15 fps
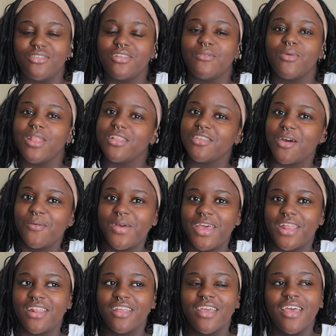She was like, well, let's go
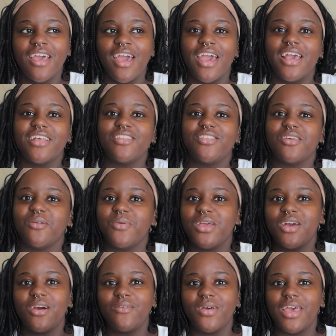in. And so we
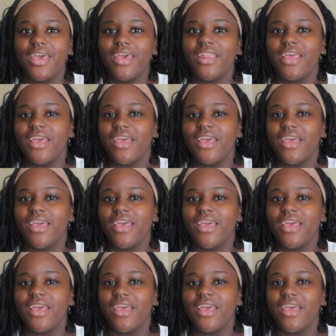go in,